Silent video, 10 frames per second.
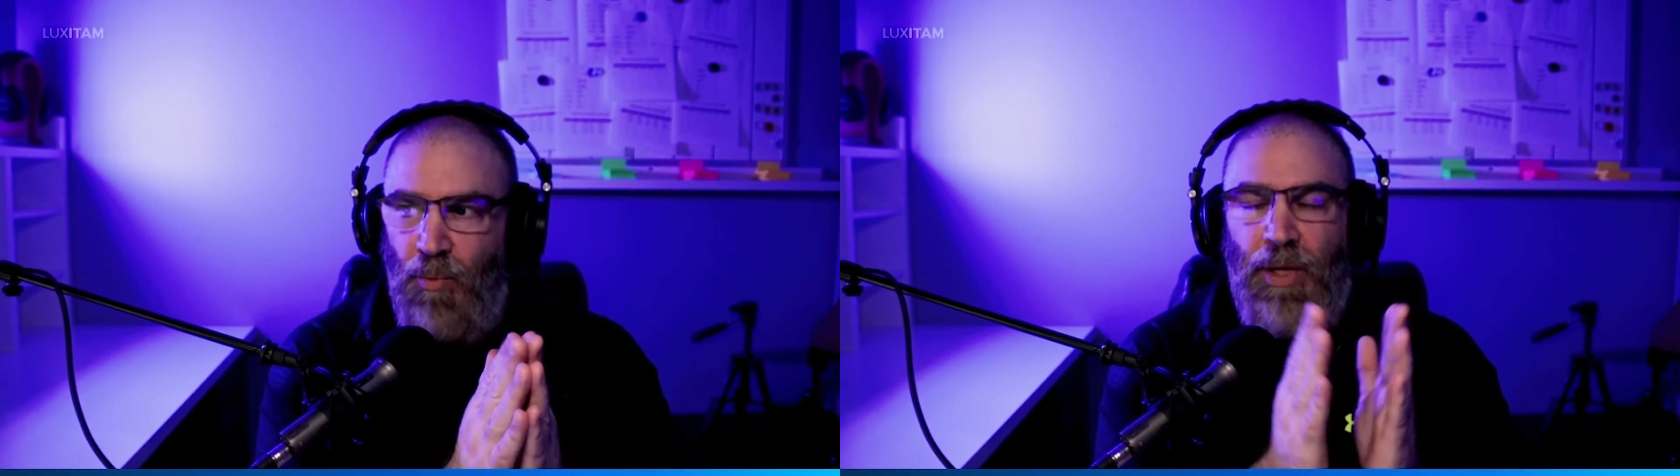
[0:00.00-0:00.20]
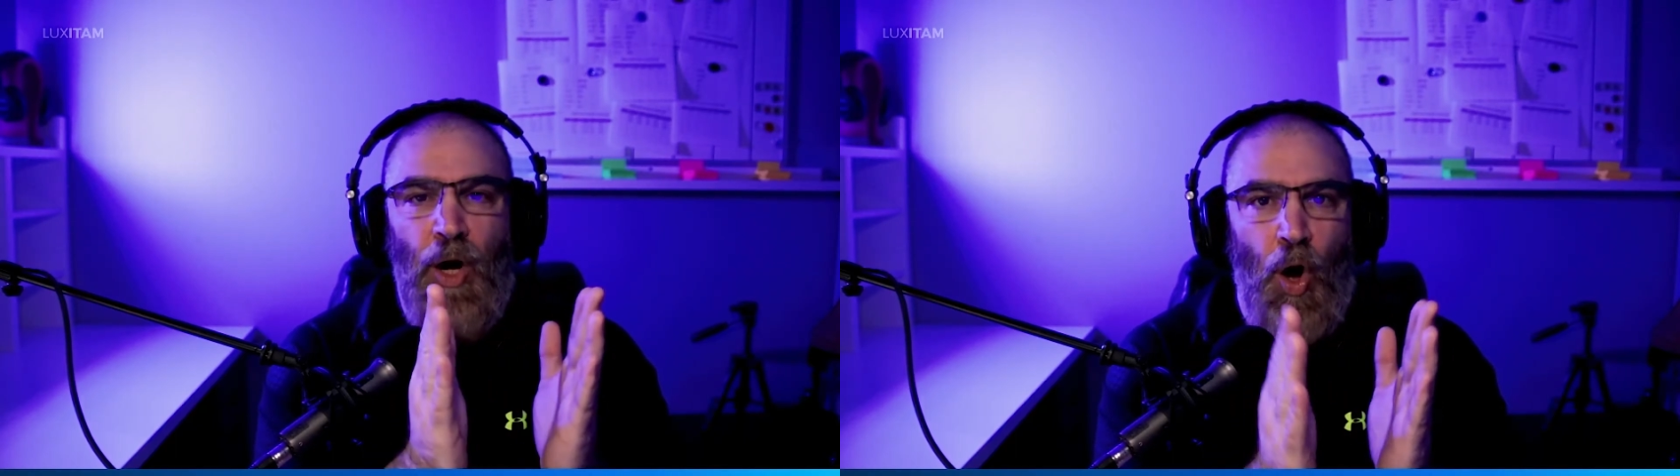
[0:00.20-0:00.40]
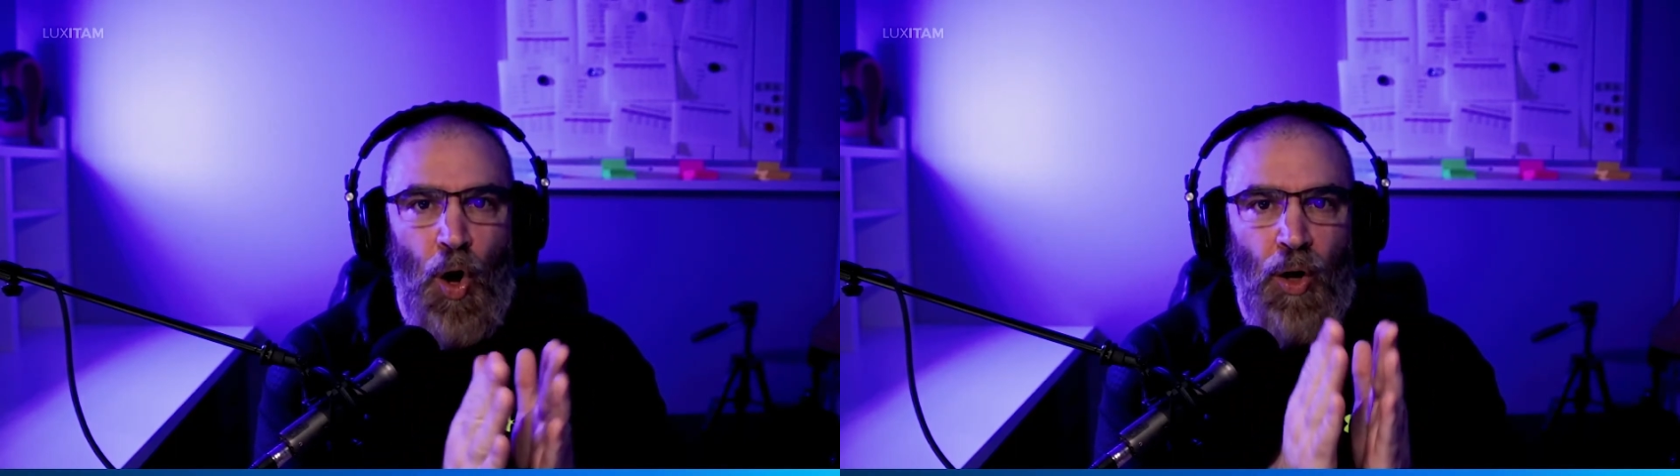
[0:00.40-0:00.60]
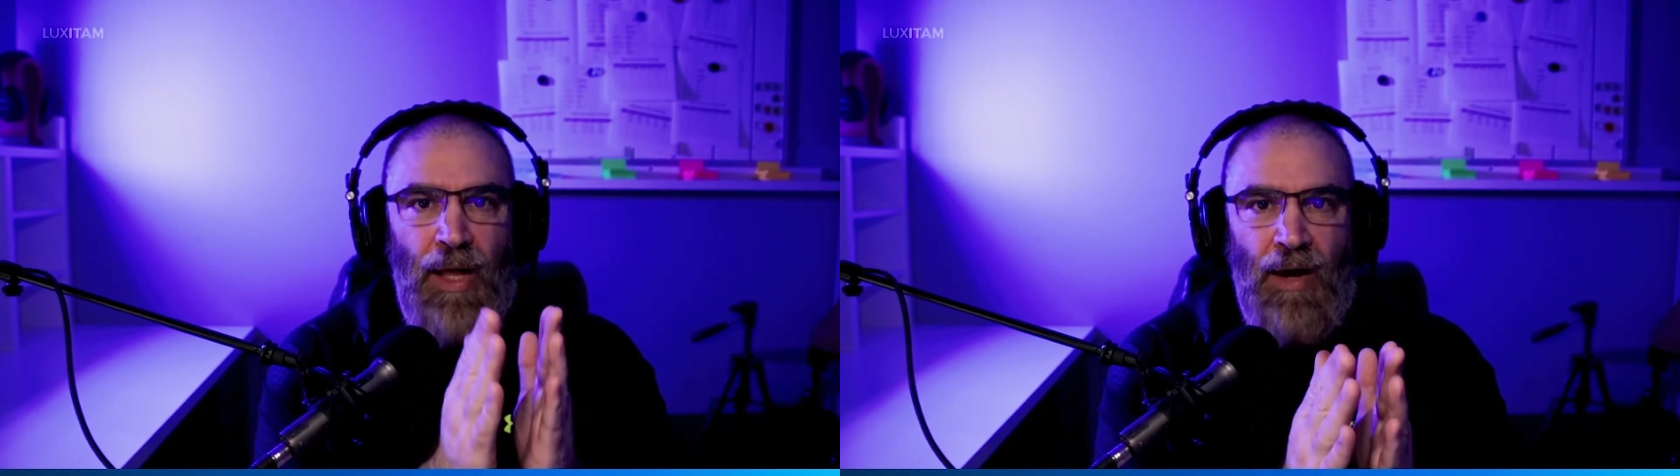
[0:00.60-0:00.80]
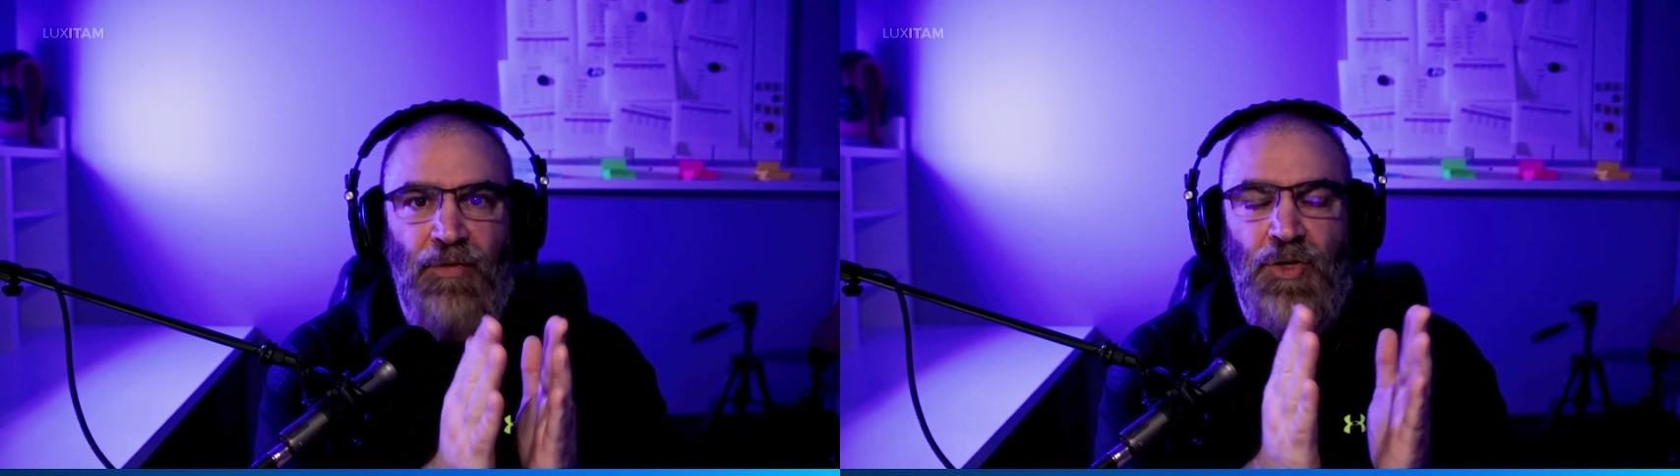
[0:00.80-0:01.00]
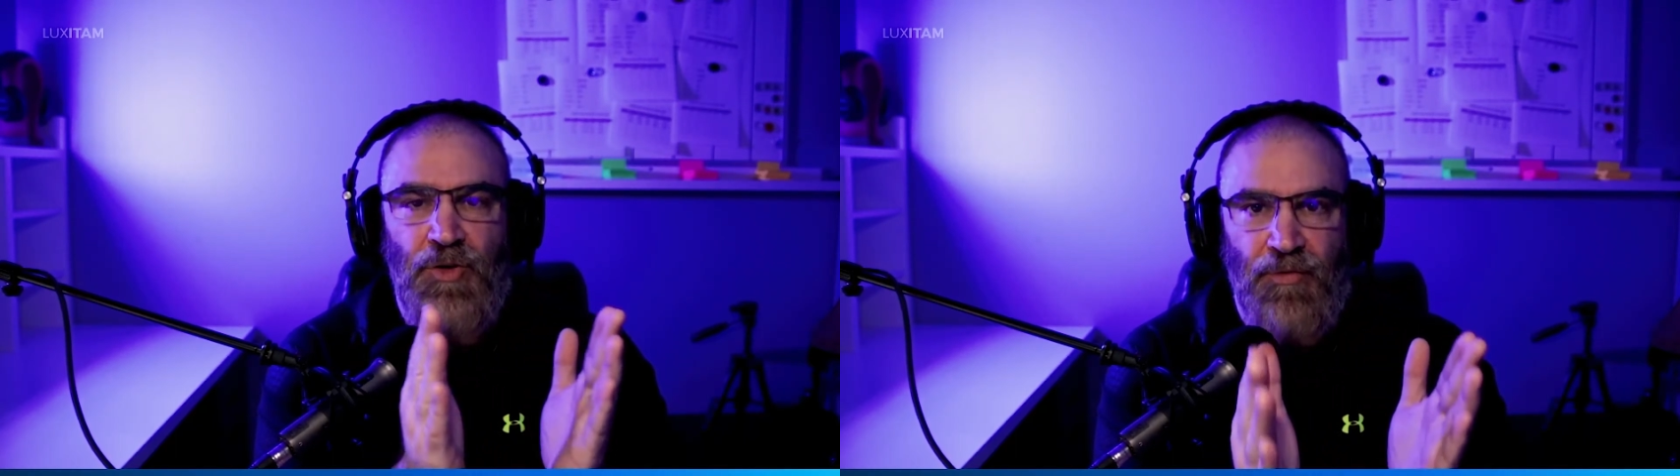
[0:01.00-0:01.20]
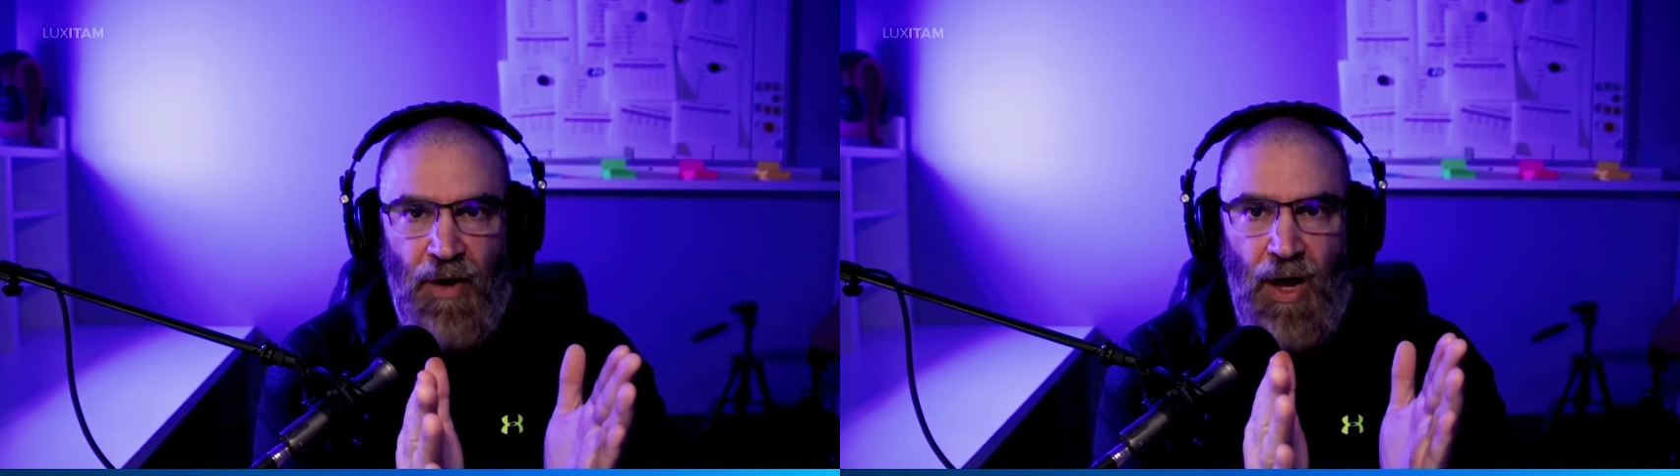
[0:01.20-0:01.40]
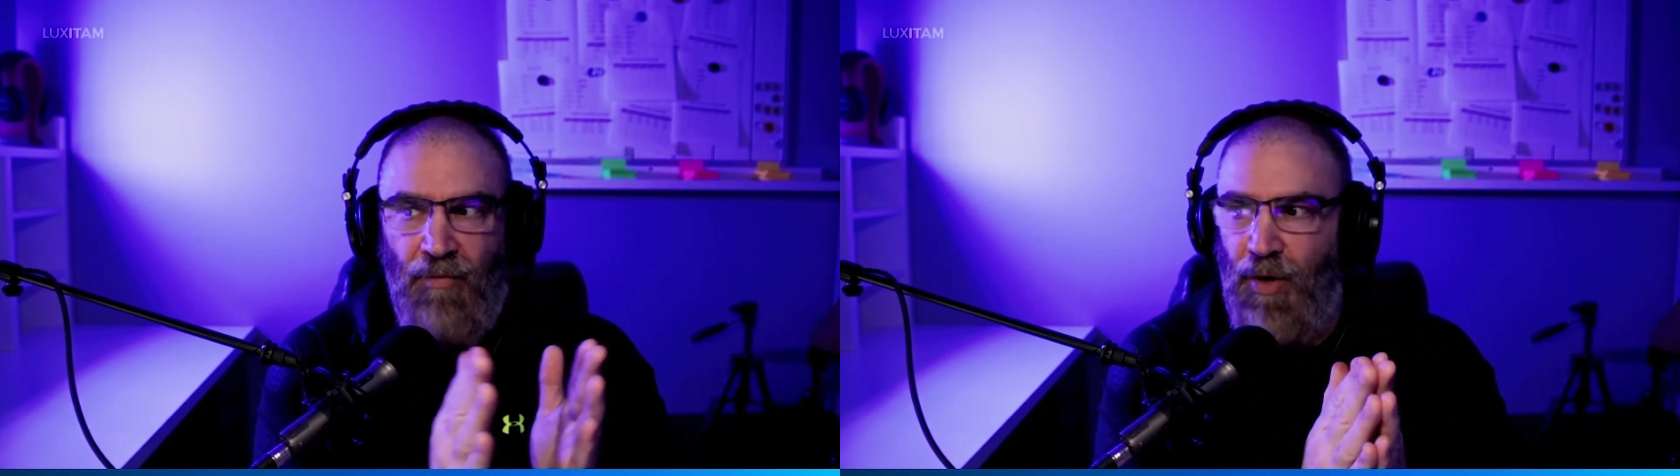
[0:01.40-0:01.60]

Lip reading: We all have to survive.